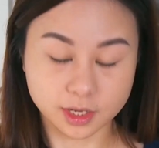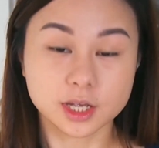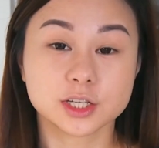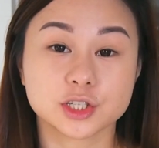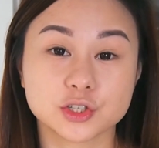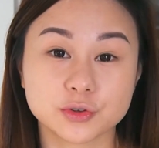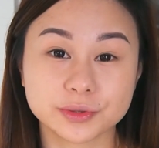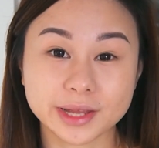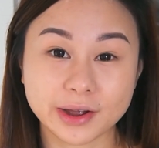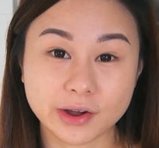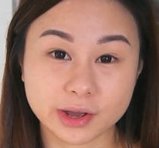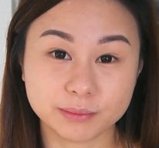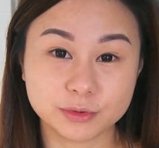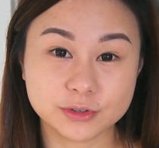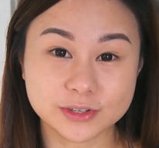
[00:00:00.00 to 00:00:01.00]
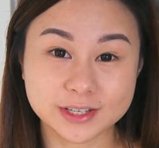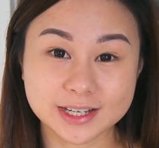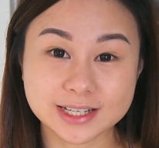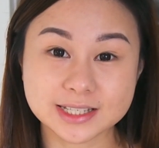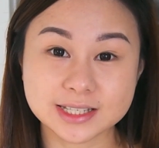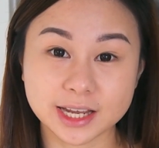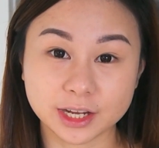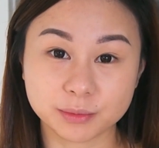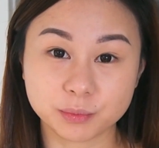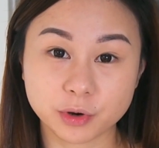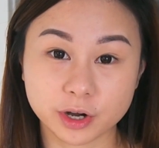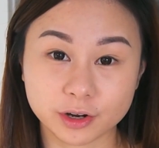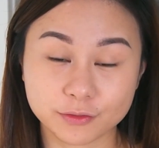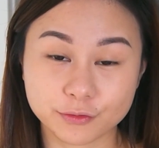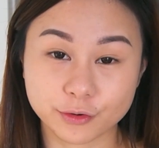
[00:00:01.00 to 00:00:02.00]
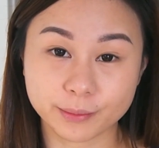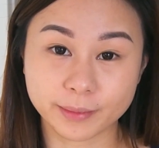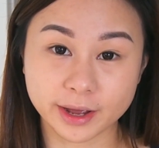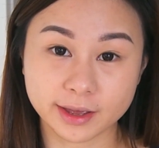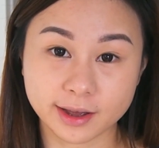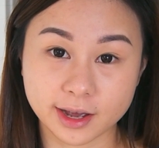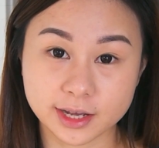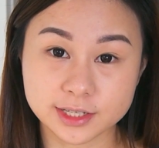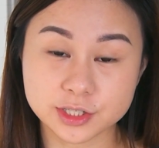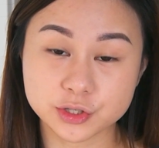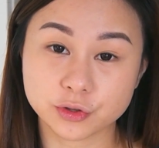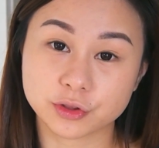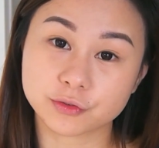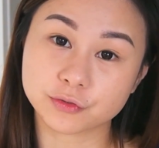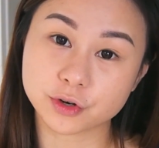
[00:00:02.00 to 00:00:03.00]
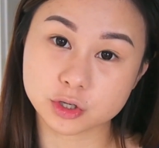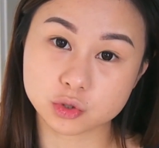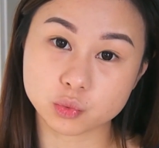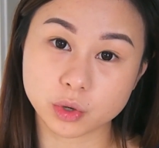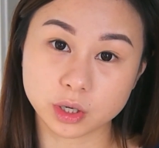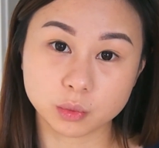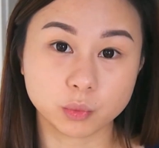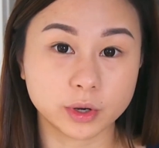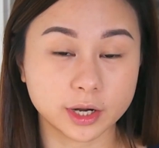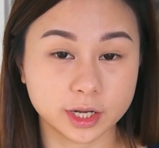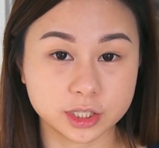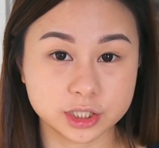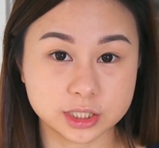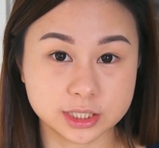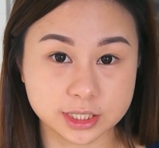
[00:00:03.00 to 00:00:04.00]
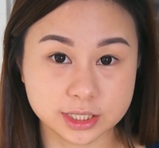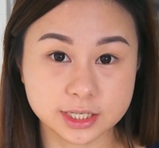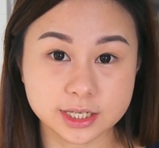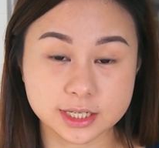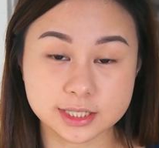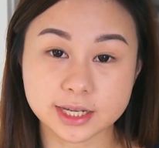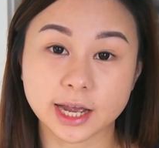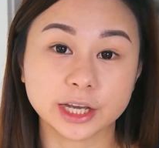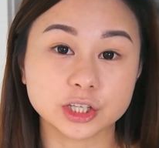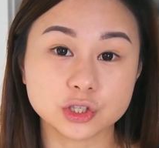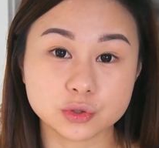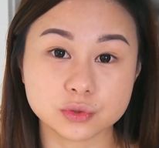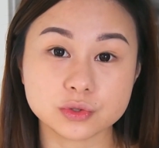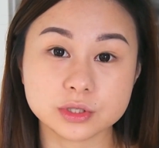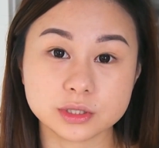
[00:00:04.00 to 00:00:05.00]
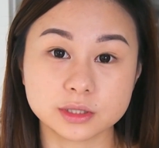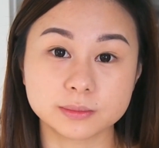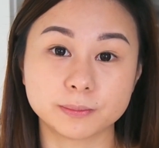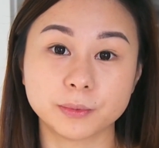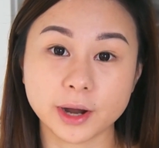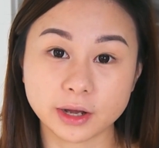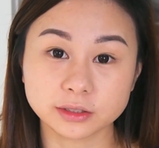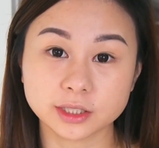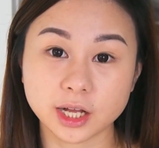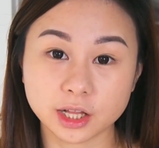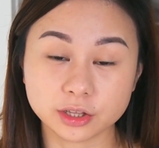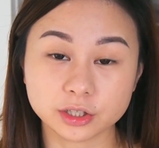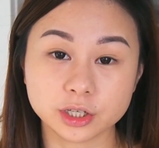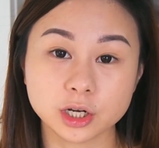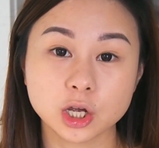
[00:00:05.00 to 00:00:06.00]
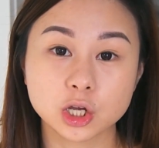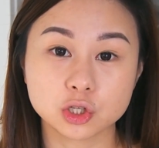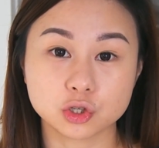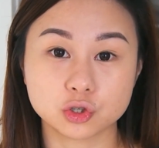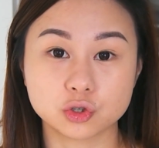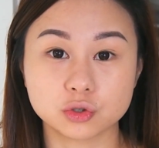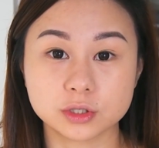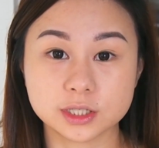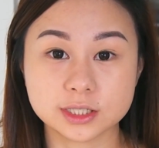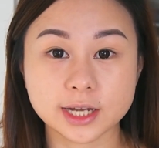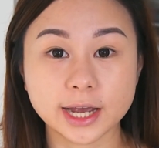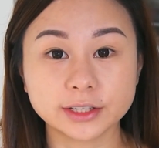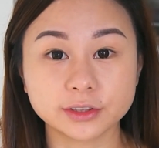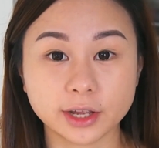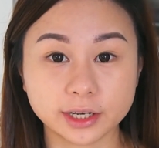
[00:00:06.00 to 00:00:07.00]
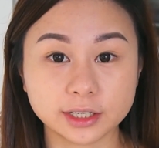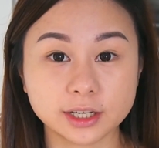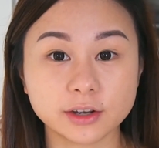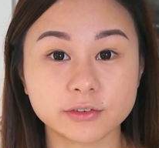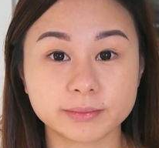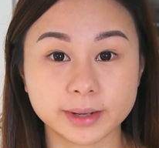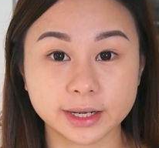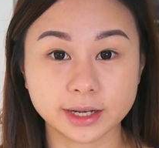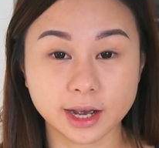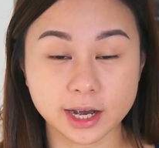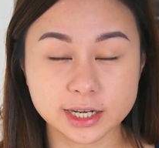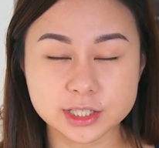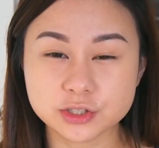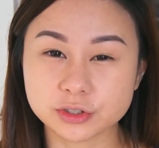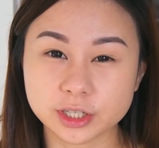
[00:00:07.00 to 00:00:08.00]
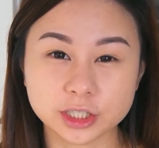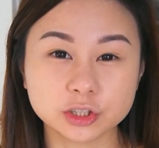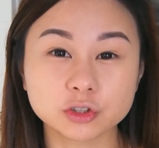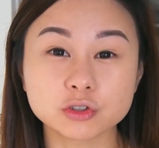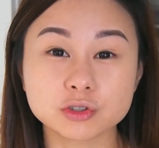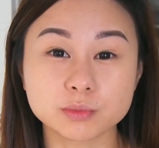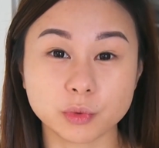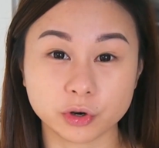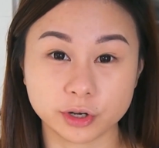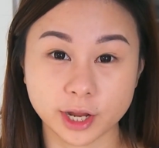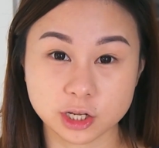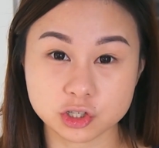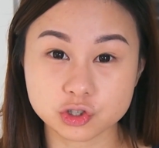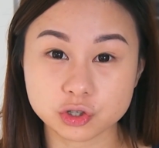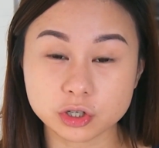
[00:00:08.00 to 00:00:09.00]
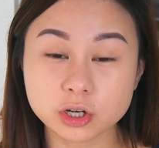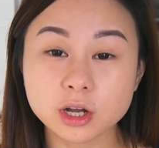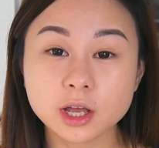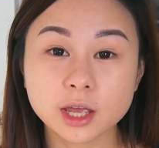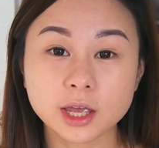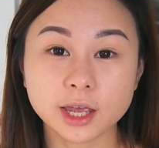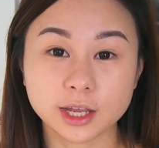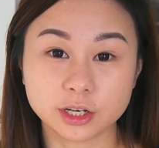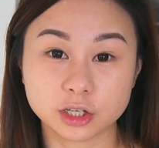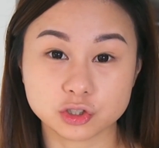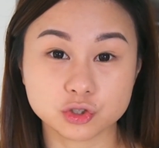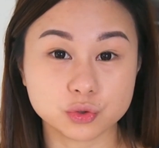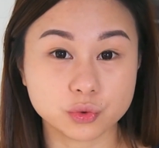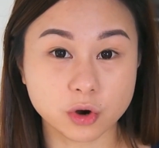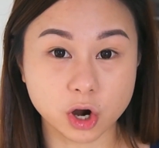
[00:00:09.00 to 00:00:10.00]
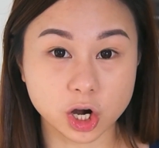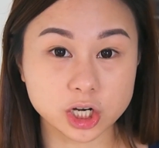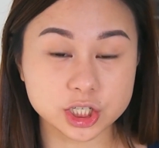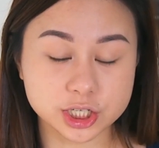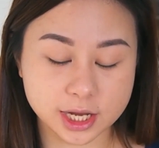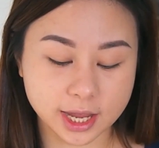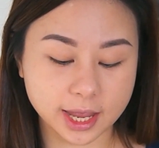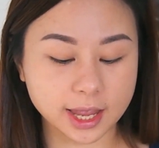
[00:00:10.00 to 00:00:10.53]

So now I'm using a second product for my eyes. So the first one, what I did is I used brown color to do the tight lining of my eyes so that it looks more natural and not too harsh.